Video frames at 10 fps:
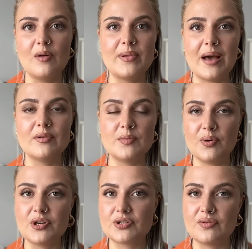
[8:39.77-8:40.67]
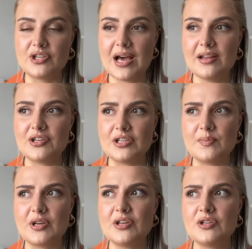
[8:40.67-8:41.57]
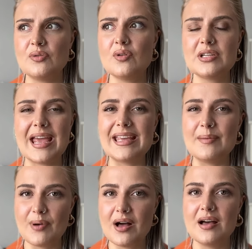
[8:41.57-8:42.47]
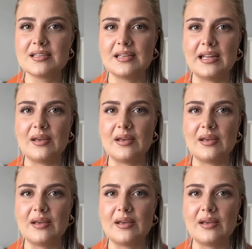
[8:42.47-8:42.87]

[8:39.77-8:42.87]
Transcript: be able to push through challenges because you're not taking it personally.